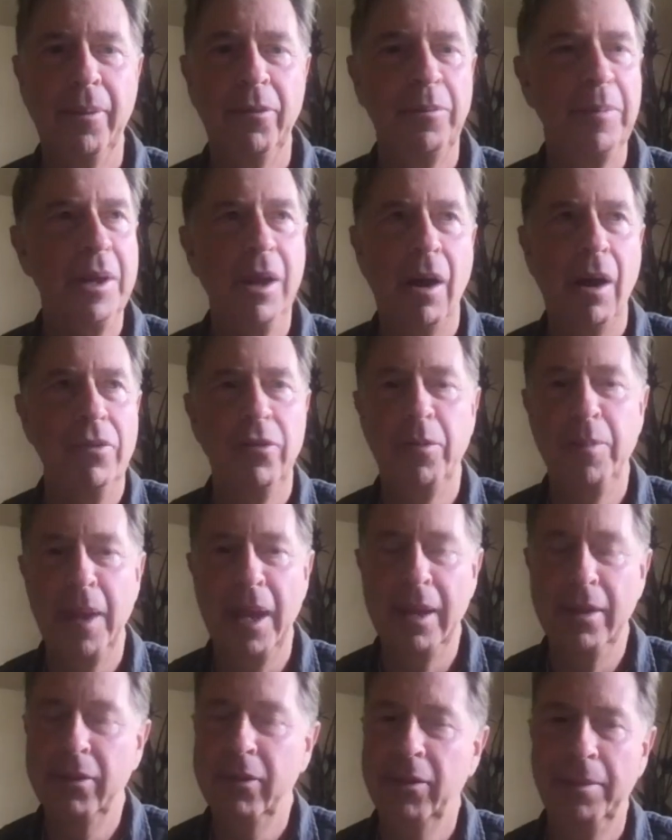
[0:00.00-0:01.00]
it's beyond
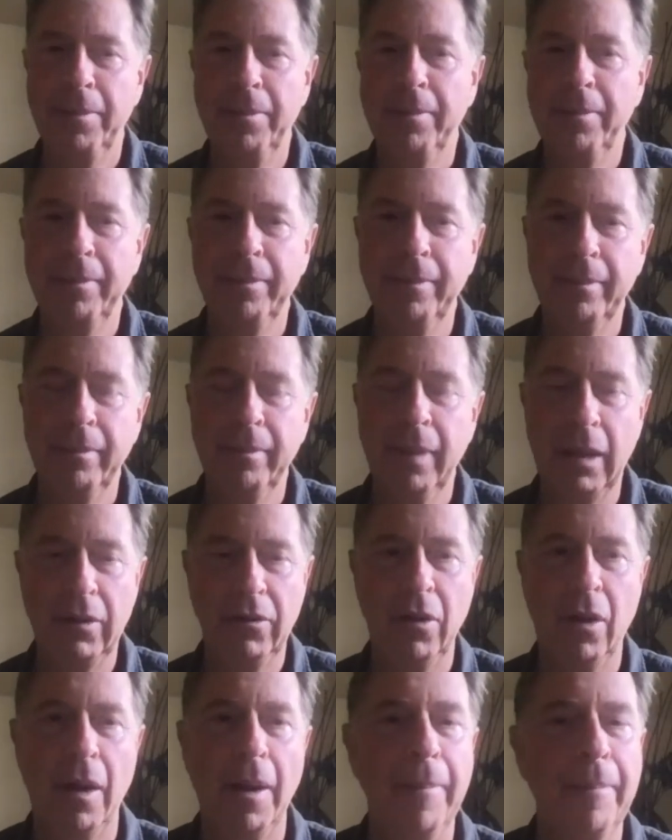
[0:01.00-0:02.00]
space
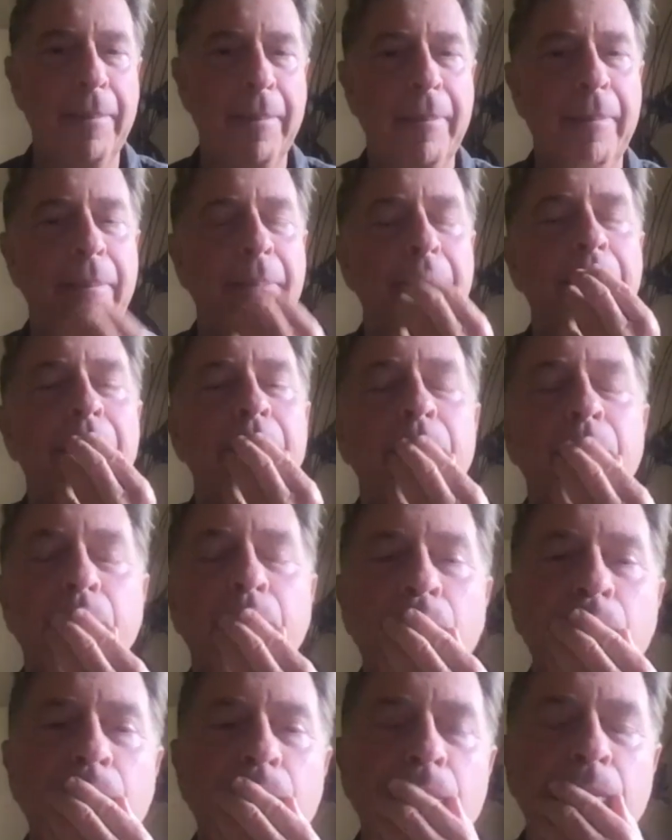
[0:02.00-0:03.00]
and time
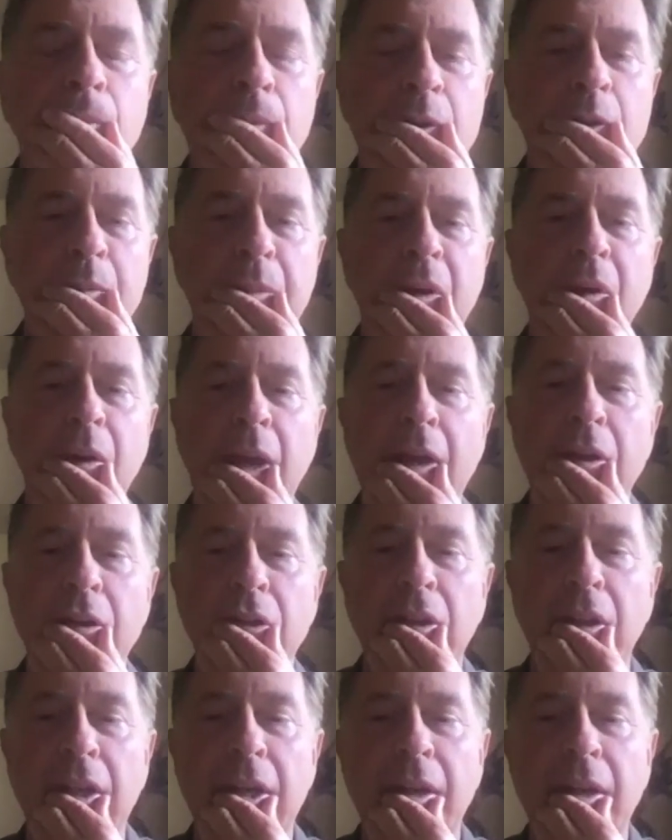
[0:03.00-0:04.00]

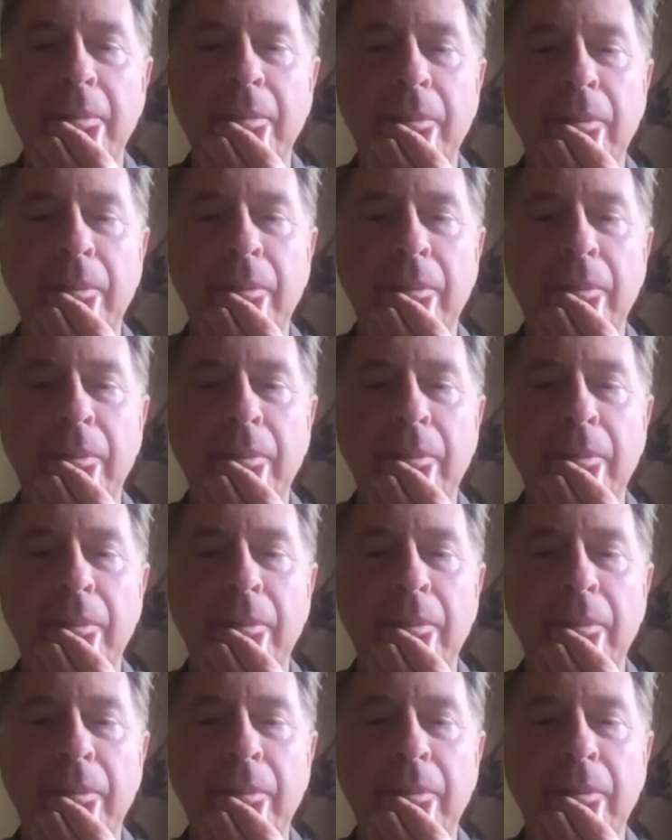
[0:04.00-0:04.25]
experientially